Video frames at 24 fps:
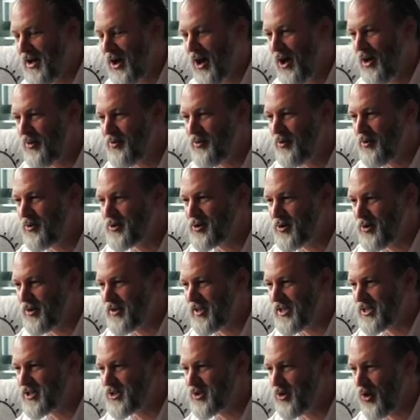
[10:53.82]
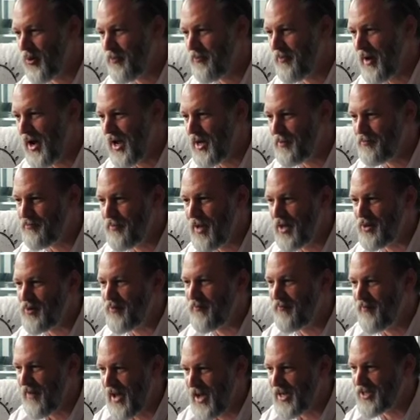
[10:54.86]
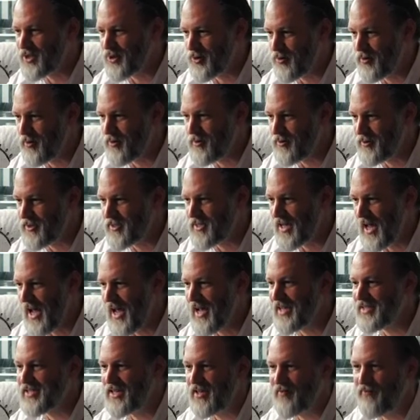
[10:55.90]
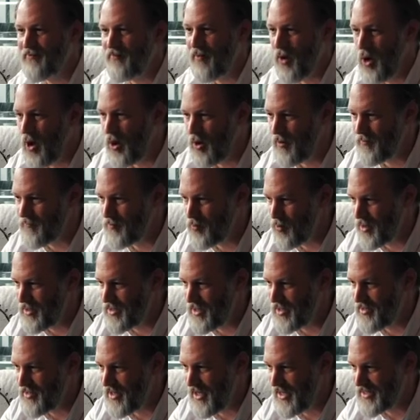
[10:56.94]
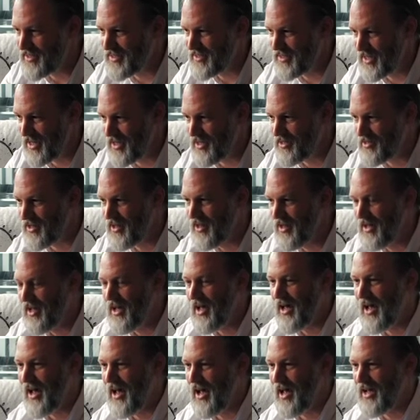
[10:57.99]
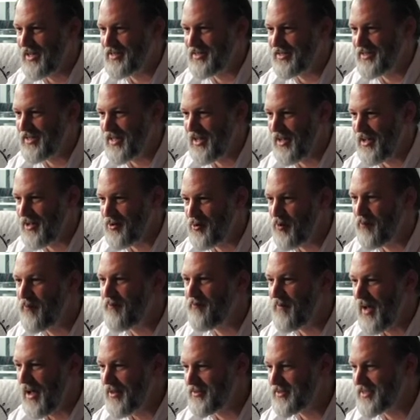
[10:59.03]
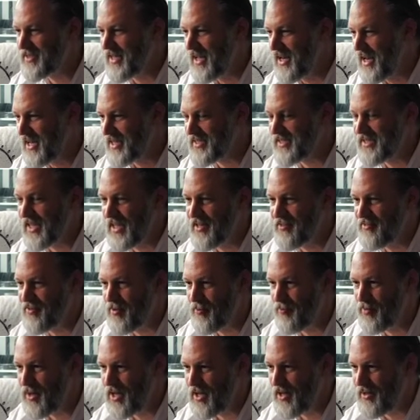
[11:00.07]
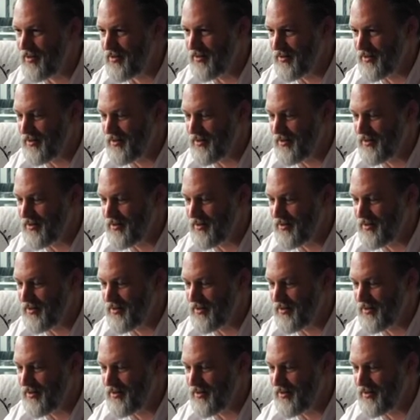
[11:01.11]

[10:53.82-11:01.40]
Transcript: other traditional pipe manufacturers as involved with the testing as you found Cenexen to be?